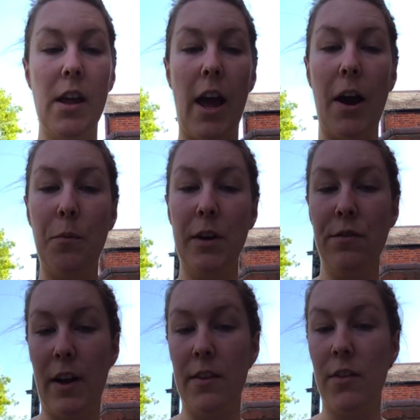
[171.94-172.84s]
and we
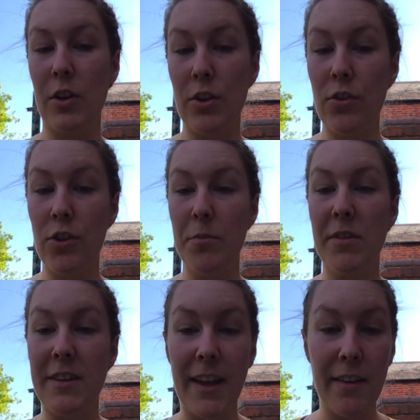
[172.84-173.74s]
found that the consumers
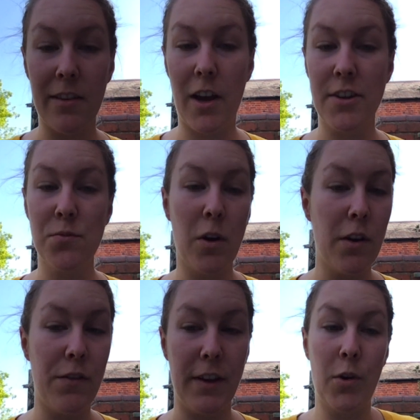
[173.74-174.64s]
disliked one
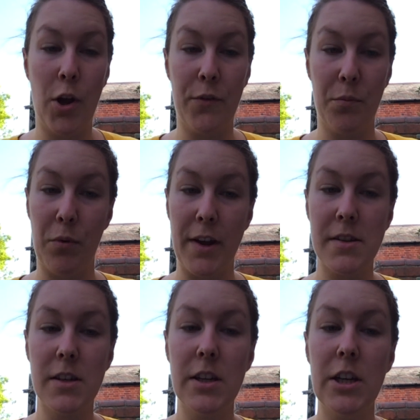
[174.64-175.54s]
of these loaves of bread,
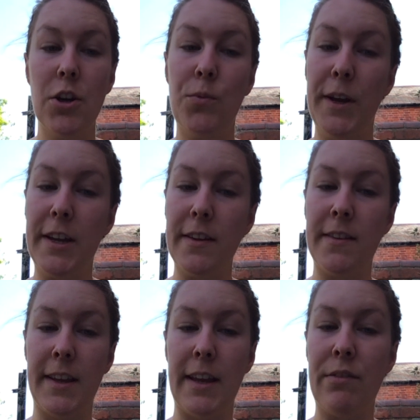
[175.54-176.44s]
we can
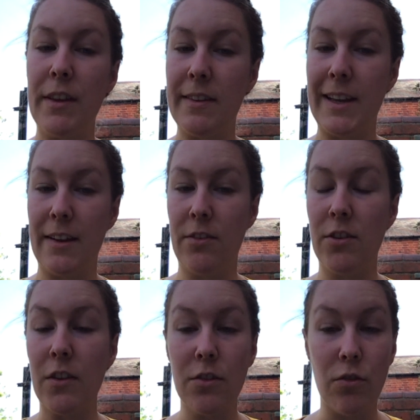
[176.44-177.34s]
see if this links to
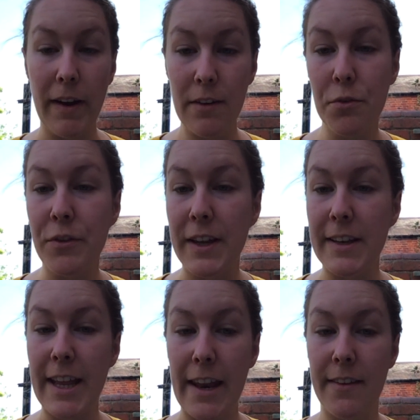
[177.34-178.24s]
the strength or the
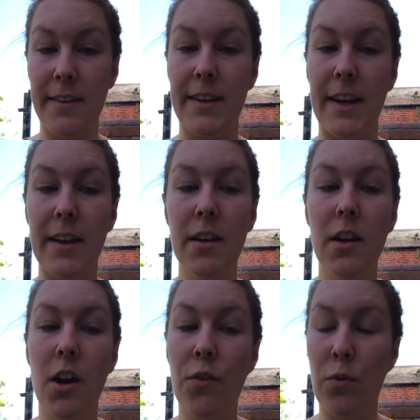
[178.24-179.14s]
intensity
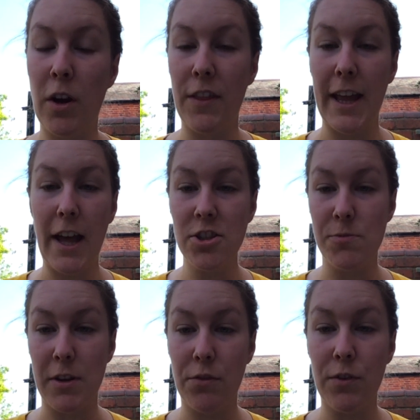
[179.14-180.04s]
of one of the
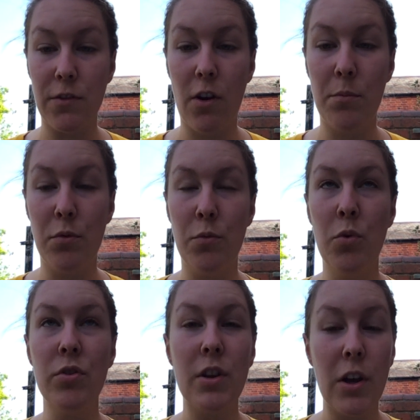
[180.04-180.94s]
attributes. For example,
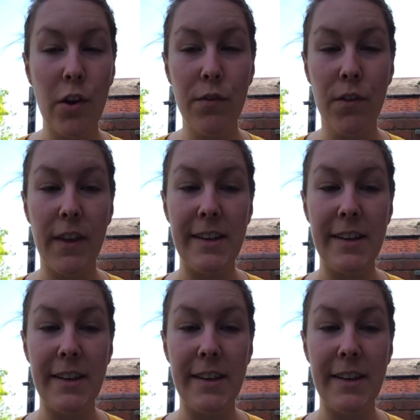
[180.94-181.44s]
was the loaf that they